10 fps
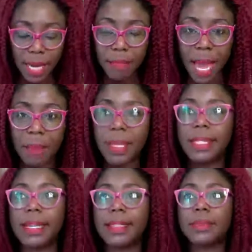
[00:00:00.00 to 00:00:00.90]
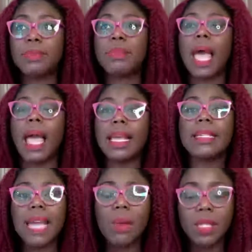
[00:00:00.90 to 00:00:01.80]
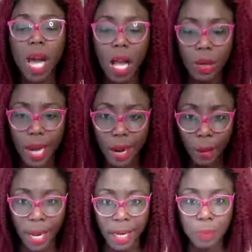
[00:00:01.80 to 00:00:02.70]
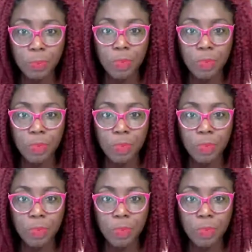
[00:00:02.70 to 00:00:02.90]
in my business. And yes, that was all good and well.